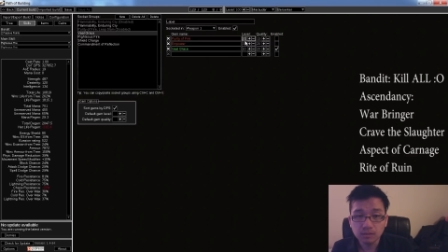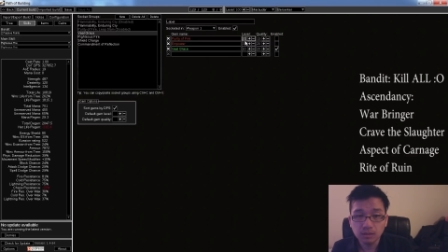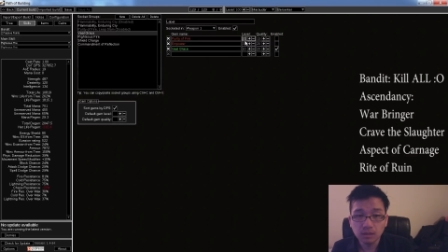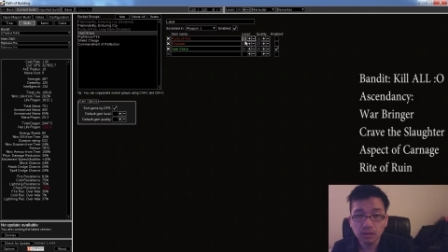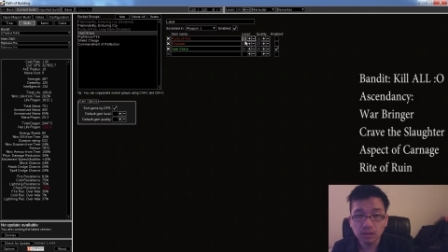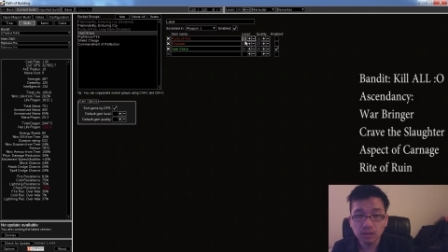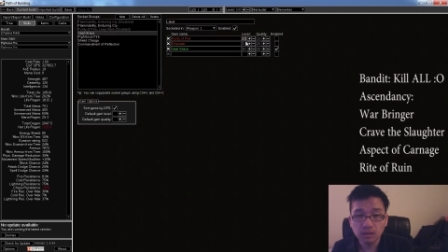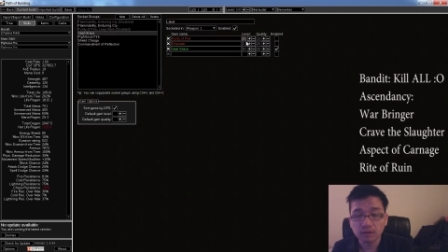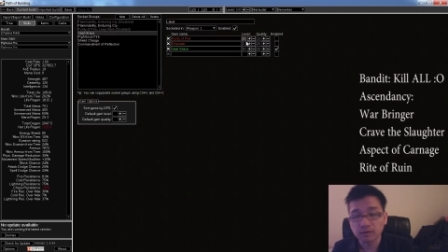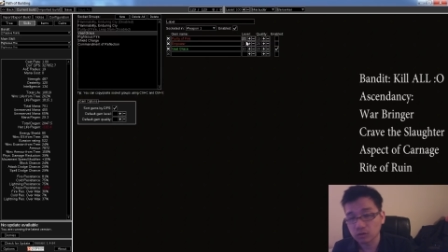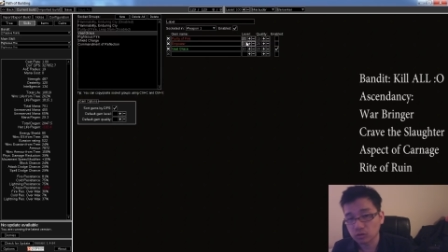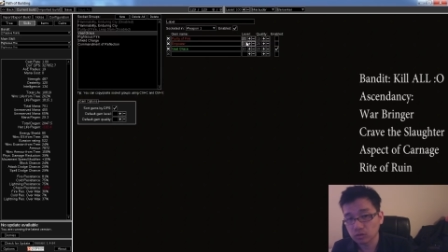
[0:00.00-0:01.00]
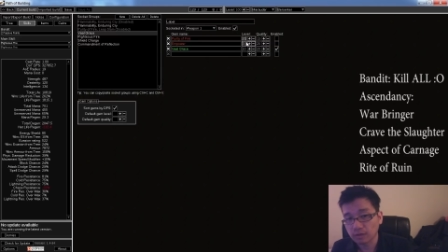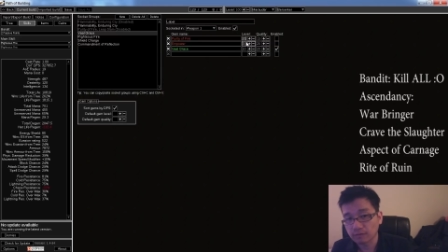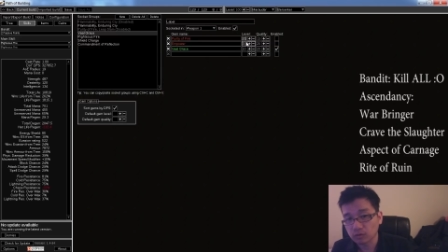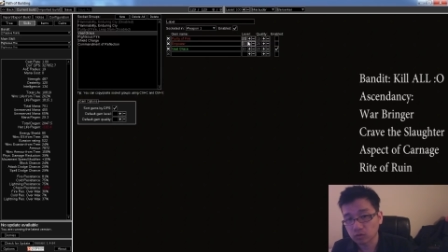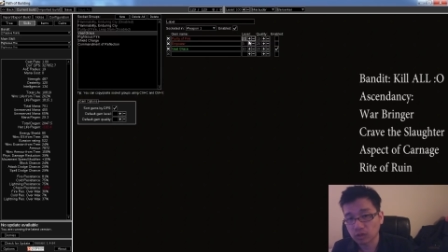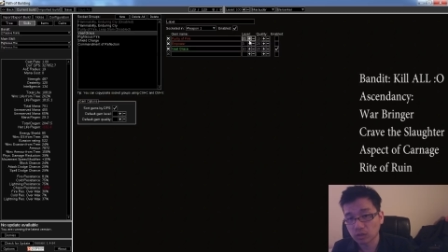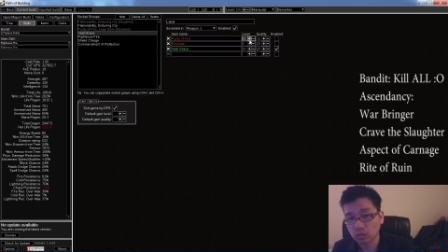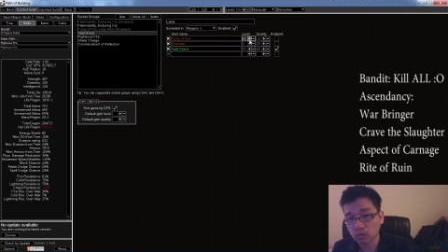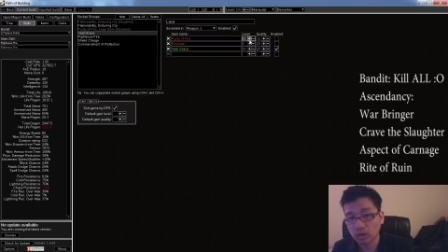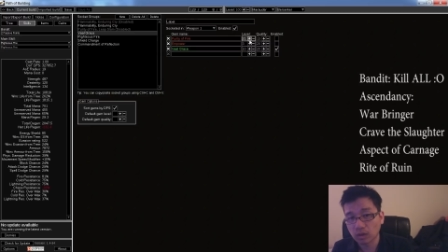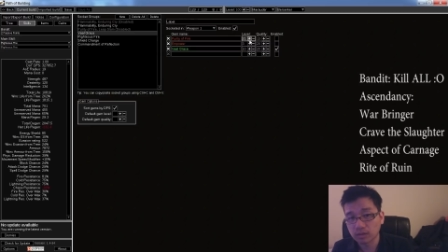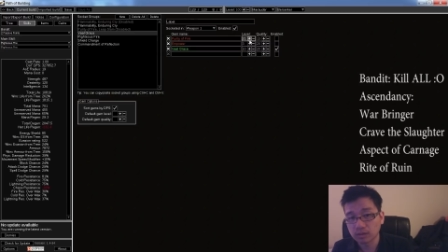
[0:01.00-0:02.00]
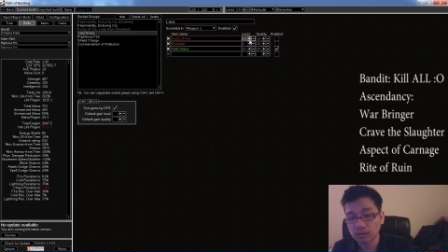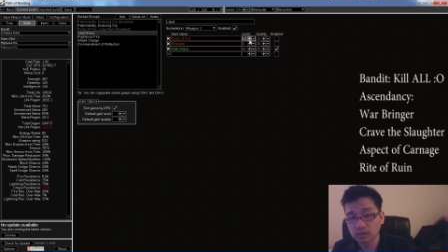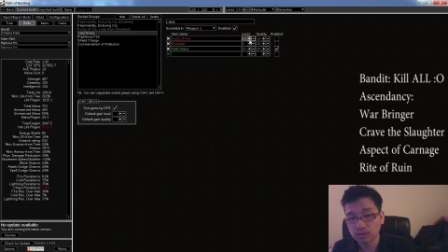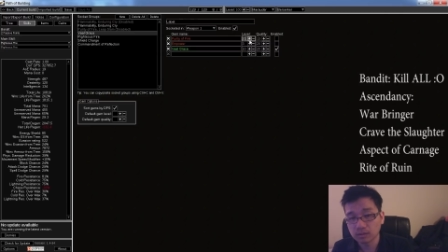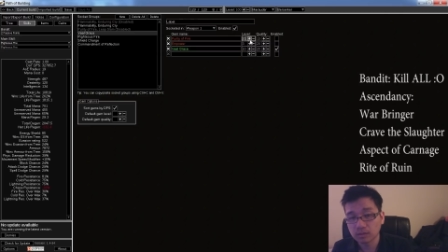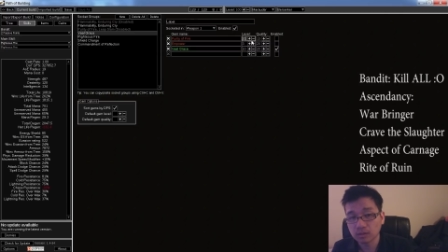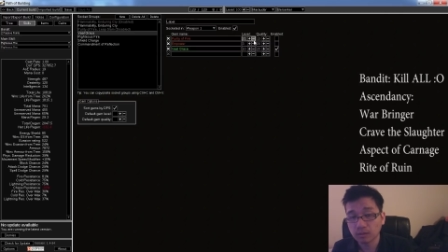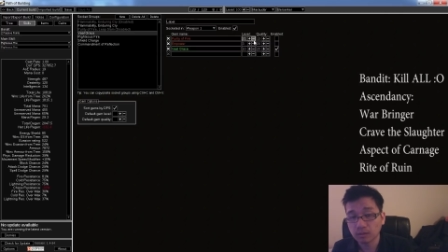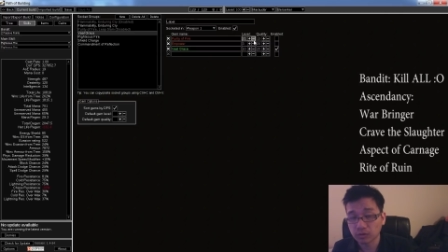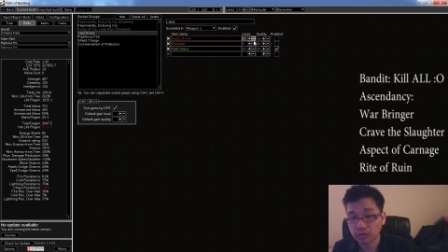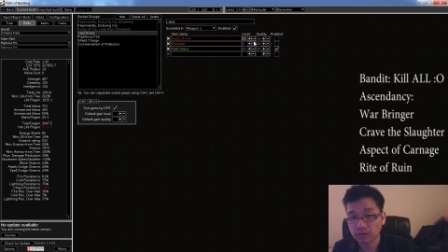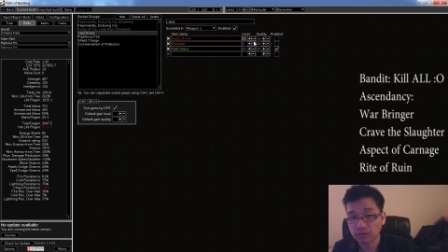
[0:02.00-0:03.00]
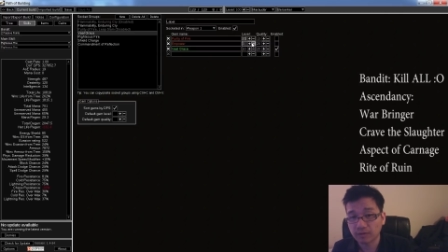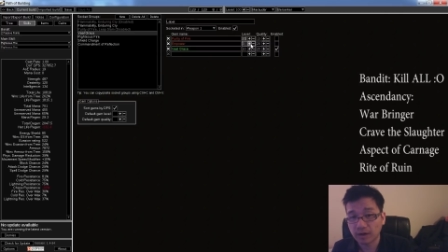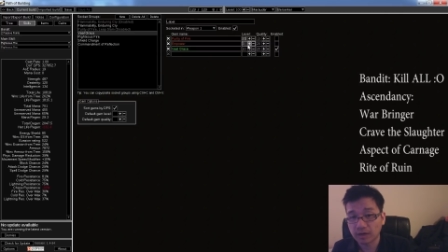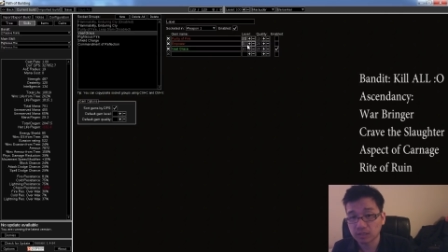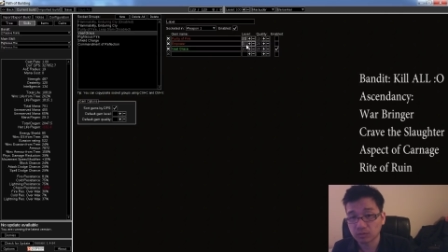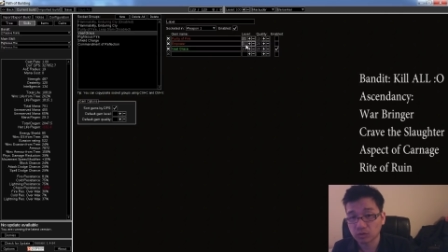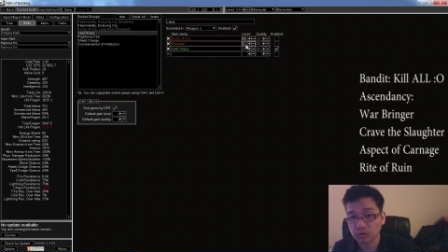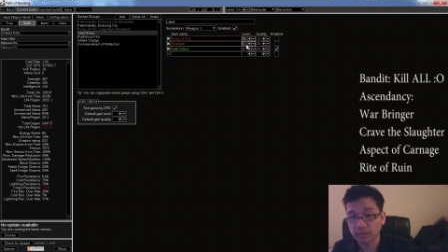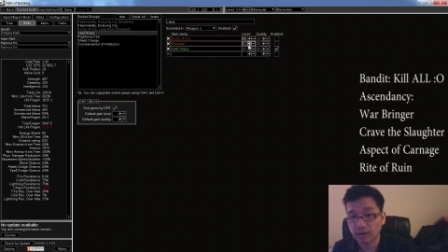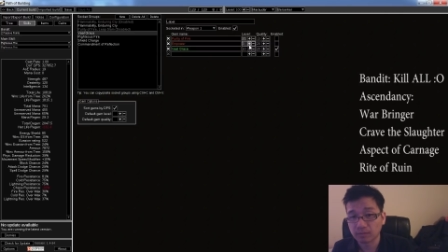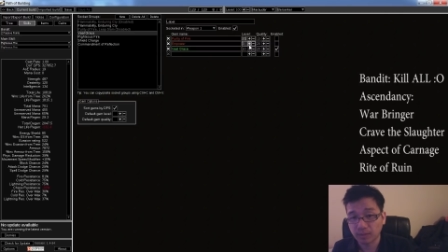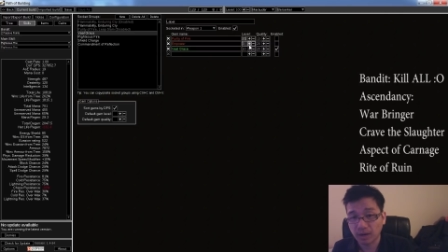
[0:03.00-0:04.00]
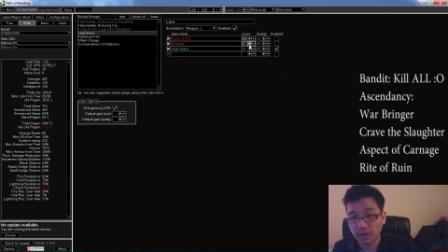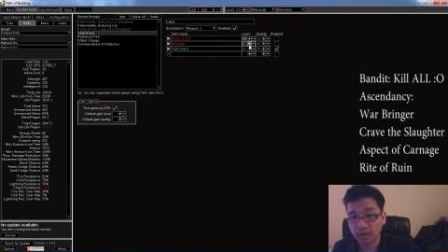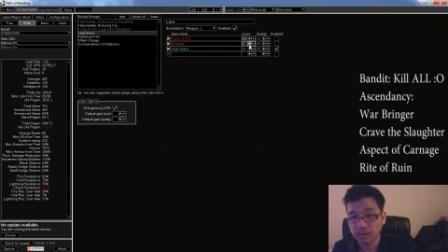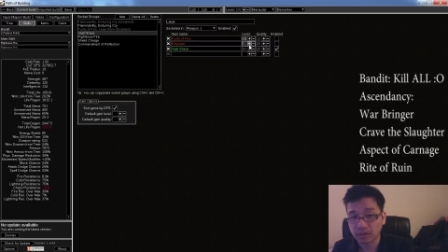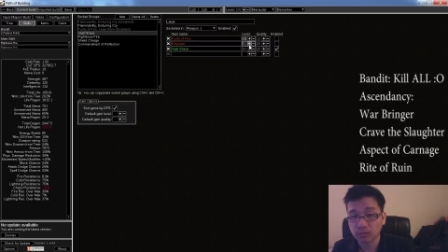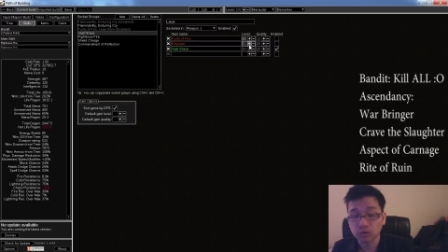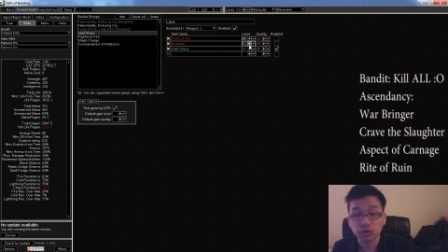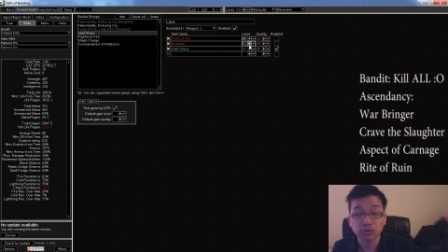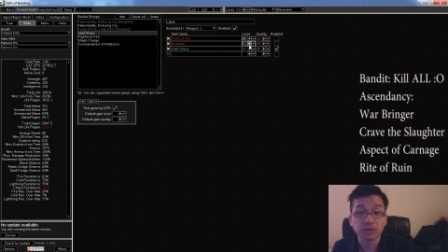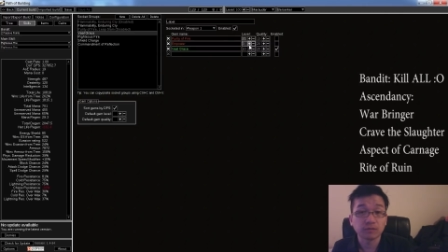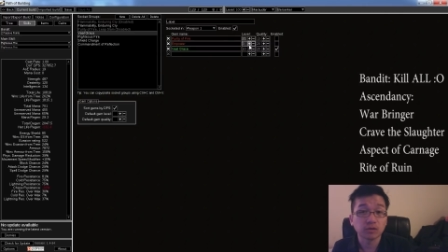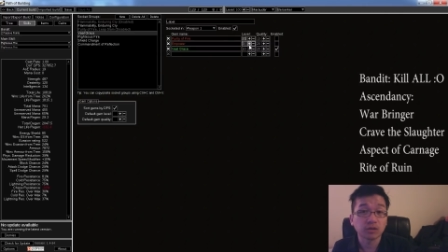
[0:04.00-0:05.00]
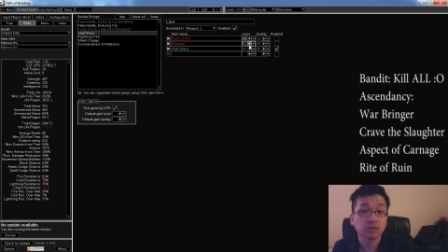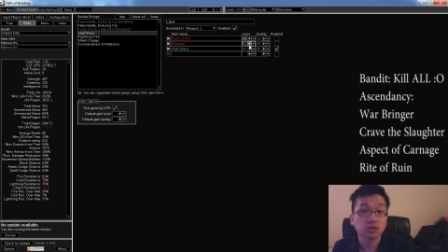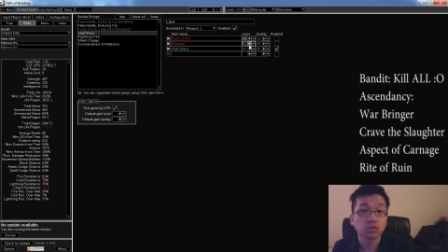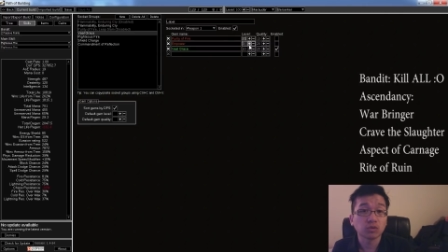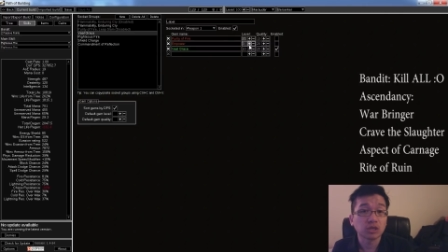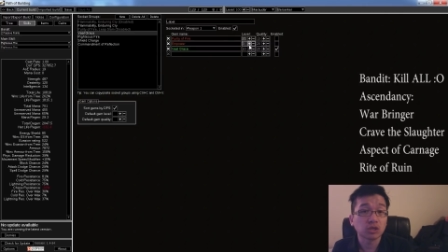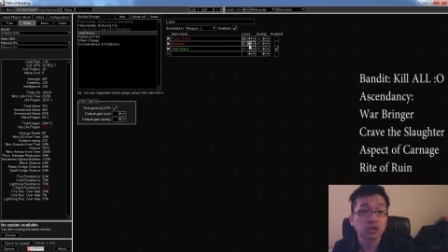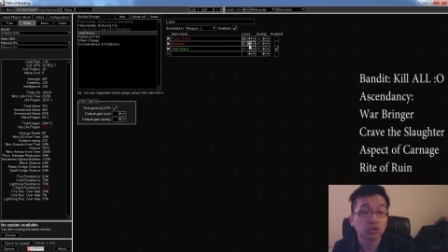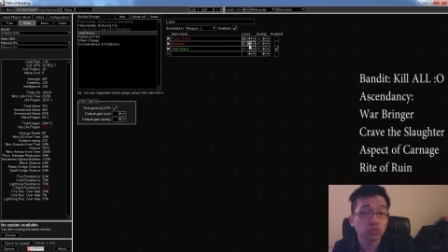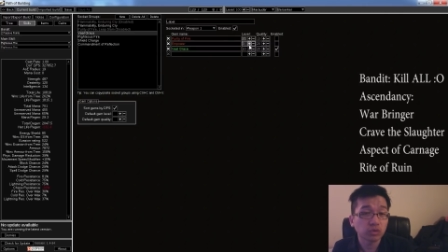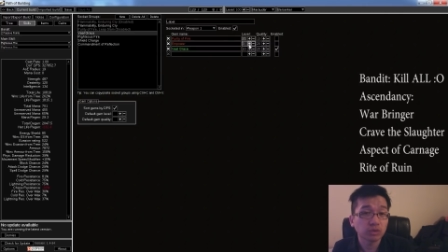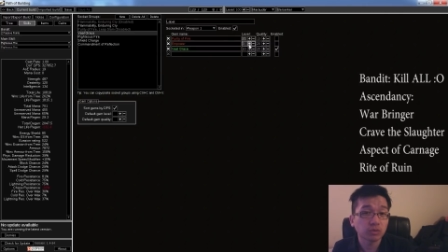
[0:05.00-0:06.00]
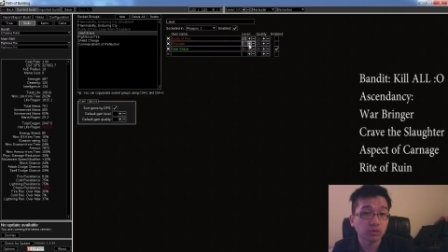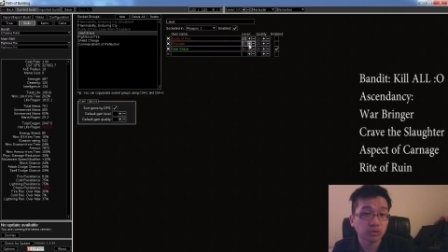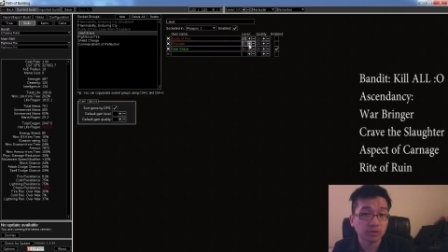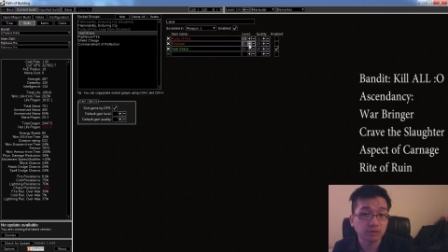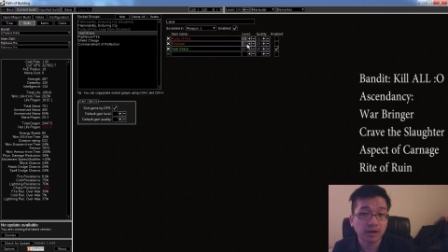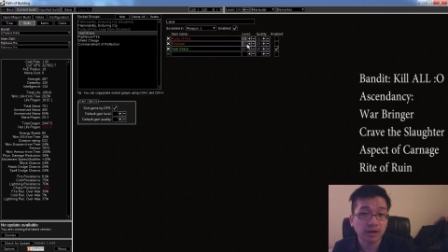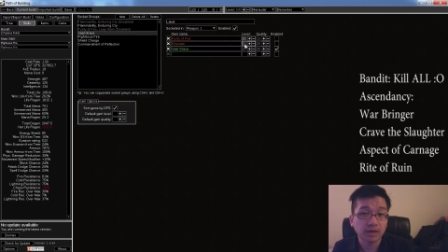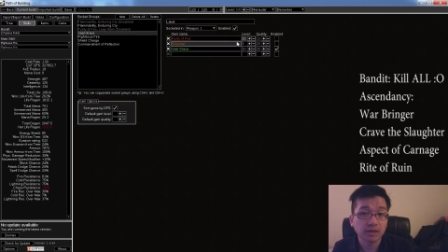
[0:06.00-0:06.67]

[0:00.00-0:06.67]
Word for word: level 21 Purity of Fire supported by Empower, which will give you level 23 Purity of Fire,